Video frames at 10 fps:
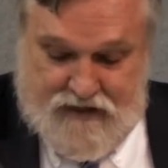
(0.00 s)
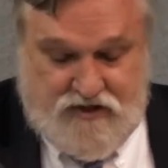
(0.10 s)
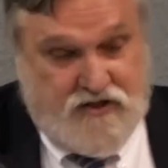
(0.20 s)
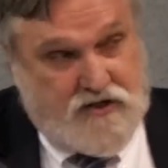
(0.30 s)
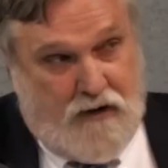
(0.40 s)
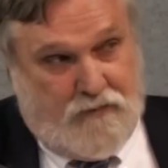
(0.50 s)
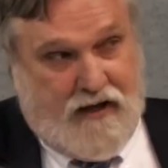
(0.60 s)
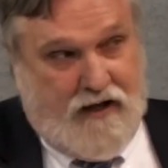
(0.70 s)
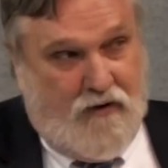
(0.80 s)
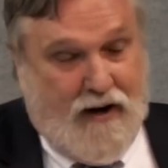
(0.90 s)
This is
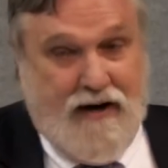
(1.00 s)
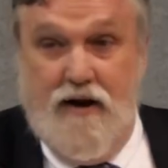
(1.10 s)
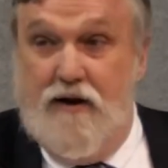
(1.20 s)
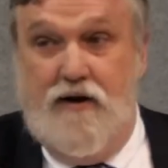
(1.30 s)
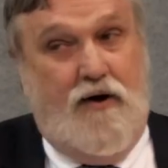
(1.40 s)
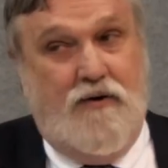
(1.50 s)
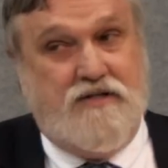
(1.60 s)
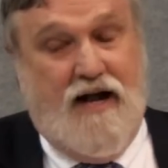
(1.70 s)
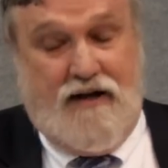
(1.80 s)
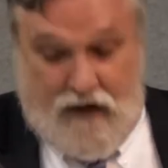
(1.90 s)
complicated, right? No,
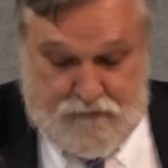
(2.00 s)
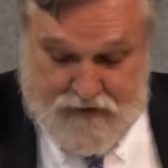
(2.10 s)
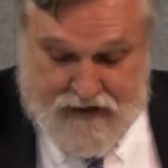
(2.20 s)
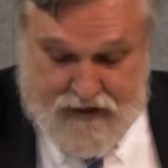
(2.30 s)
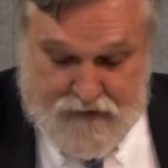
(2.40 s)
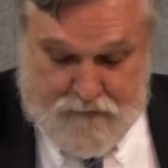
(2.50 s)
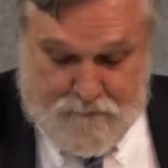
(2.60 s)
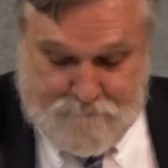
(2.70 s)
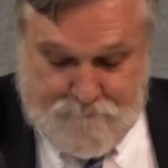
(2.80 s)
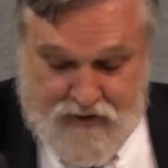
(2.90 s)
it's not complicated.
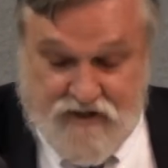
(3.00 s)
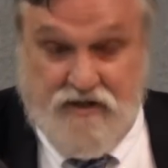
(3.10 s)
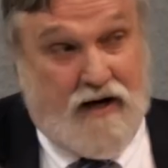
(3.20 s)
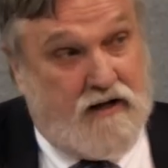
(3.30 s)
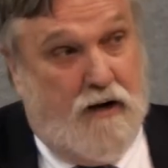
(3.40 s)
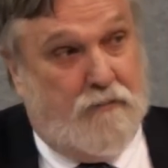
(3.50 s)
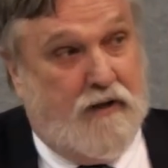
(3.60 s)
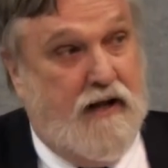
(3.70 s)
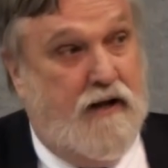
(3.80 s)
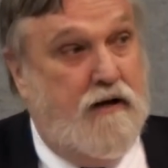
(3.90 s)
It's not
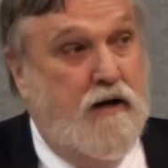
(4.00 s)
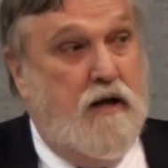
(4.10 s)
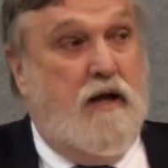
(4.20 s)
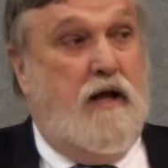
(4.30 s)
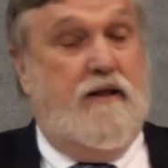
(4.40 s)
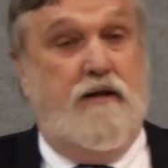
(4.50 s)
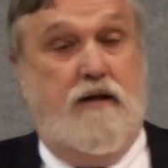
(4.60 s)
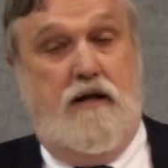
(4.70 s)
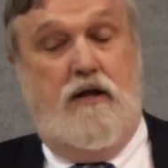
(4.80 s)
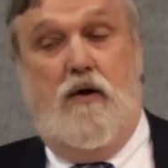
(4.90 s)
complicated. In,
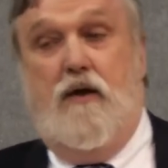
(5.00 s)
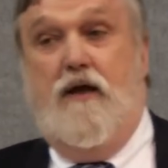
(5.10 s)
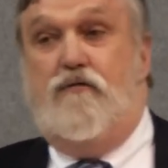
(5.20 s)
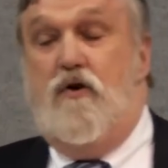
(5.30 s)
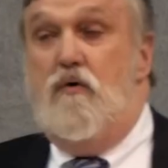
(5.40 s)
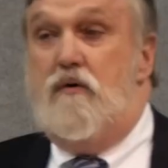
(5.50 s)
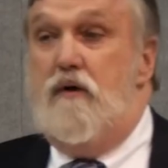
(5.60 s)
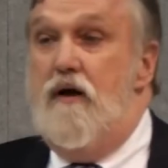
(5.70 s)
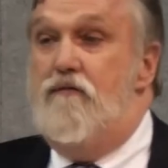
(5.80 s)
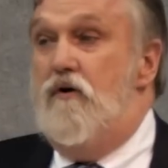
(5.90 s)
if you,
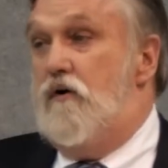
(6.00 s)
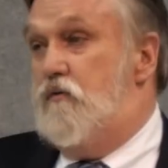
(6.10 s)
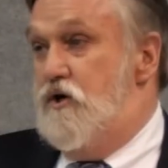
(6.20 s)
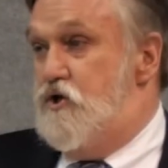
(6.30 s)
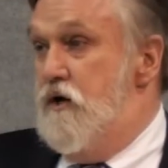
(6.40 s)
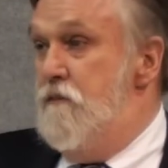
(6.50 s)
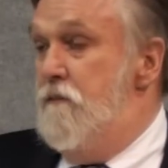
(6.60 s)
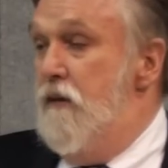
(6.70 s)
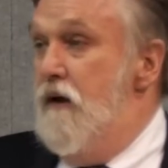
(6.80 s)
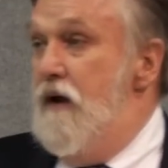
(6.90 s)
if you're a Christian
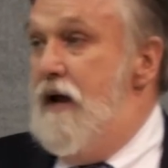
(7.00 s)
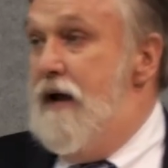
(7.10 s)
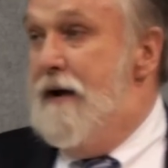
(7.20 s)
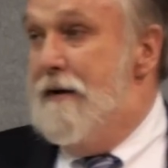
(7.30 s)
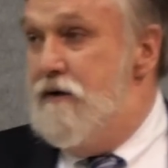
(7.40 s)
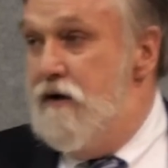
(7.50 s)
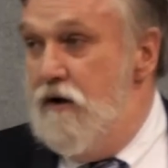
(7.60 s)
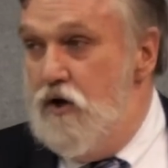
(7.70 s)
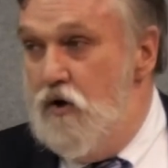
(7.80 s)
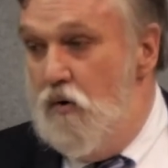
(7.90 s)
and
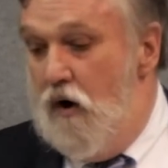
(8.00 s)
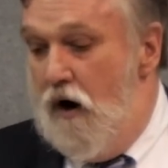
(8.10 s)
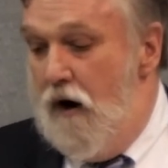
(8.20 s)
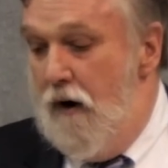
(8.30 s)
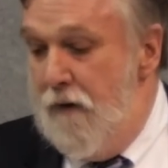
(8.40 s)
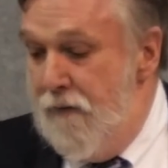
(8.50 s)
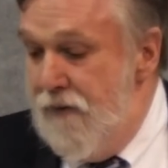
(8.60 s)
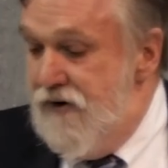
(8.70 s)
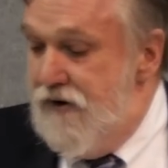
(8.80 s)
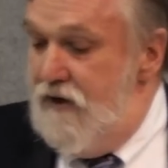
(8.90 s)
you are,
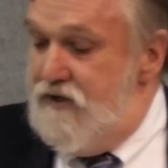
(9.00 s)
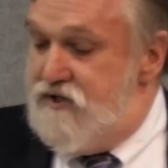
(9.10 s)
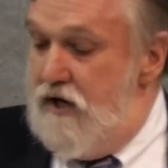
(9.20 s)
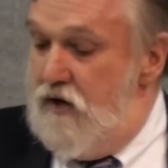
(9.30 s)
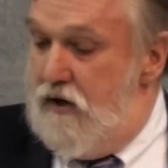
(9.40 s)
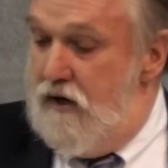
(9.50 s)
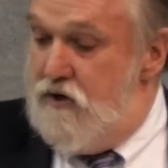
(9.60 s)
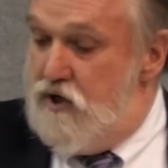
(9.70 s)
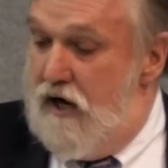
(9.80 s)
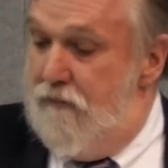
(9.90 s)
let's say you get
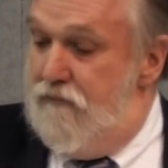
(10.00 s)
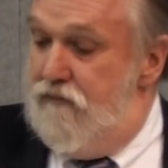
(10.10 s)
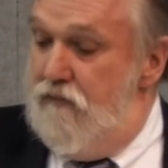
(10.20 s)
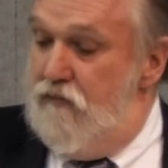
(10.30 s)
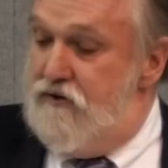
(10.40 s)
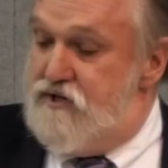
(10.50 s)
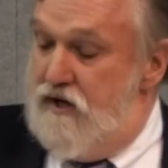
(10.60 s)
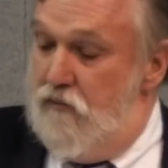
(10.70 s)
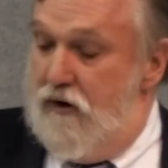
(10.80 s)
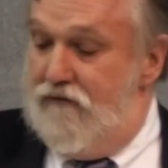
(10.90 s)
a job with
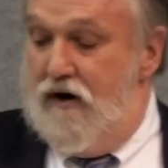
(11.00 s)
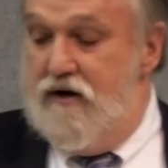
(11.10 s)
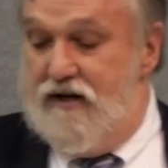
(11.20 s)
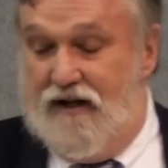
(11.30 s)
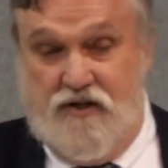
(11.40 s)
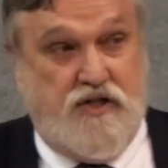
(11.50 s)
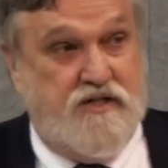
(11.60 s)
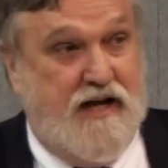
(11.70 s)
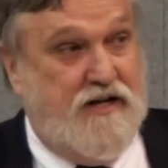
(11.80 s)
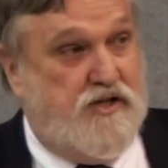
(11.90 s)
some one of our
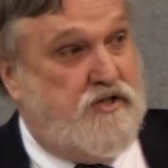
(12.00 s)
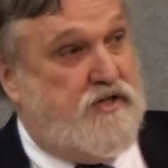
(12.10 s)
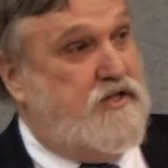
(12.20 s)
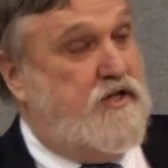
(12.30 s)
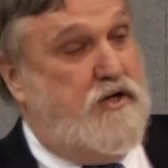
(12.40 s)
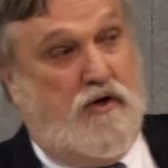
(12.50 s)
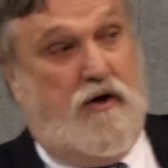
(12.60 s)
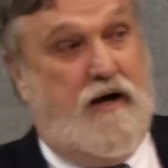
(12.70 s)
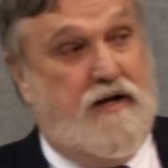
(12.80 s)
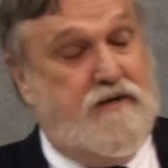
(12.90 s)
intelligence agencies and
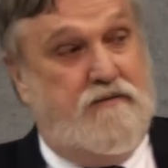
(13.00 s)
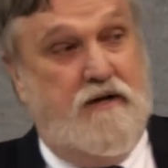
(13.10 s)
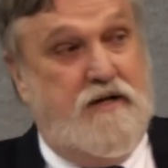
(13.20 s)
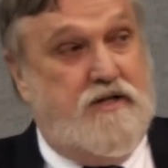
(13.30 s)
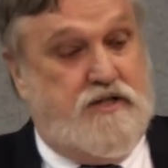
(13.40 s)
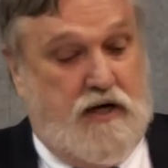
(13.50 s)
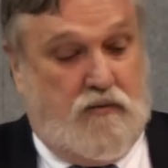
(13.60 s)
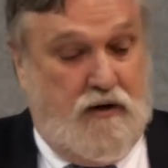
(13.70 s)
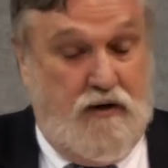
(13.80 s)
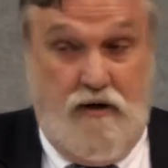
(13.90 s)
you're on a
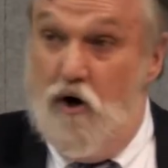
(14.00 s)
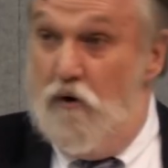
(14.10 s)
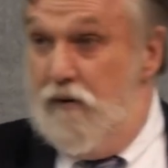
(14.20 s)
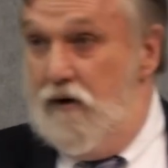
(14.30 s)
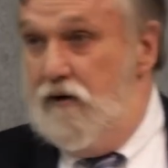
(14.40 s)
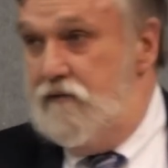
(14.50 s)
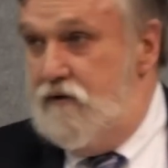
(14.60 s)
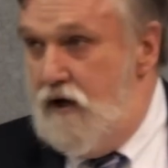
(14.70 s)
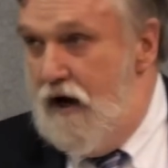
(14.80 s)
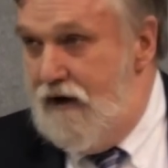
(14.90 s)
secret,
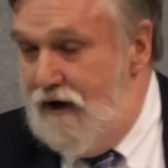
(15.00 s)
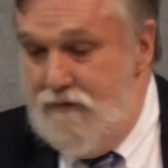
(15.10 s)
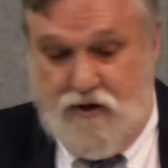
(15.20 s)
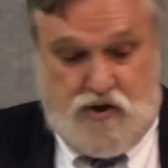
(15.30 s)
noble, godly